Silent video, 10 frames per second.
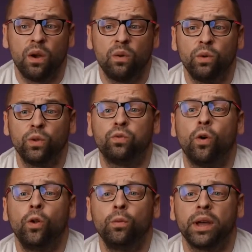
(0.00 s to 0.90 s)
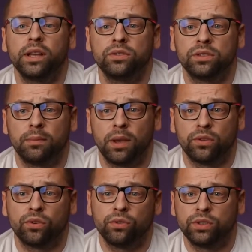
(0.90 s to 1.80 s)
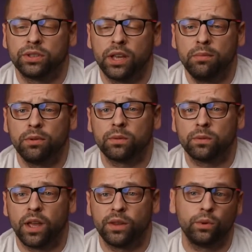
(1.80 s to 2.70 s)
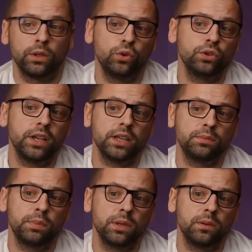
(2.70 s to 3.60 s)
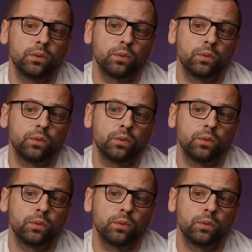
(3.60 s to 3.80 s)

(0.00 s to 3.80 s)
will fall back to the main routing table and will use ISP